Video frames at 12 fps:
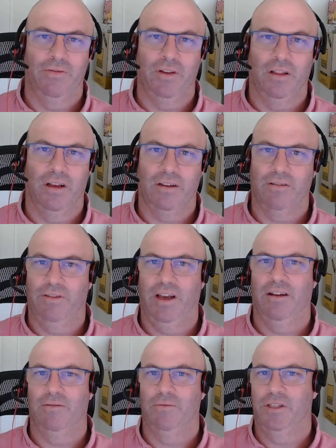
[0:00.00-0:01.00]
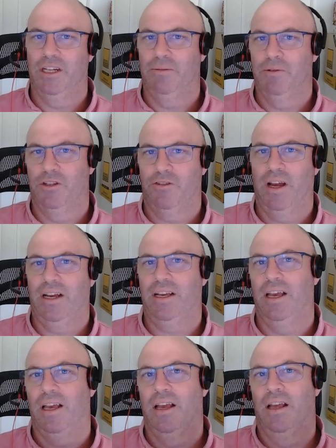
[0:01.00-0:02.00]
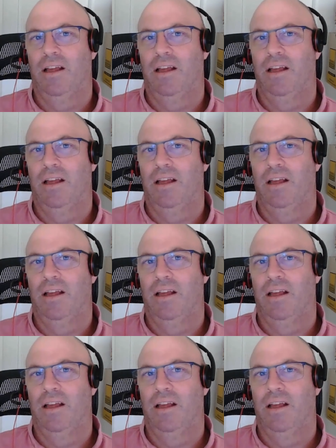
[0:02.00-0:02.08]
if you like, of how sentiment's tracking.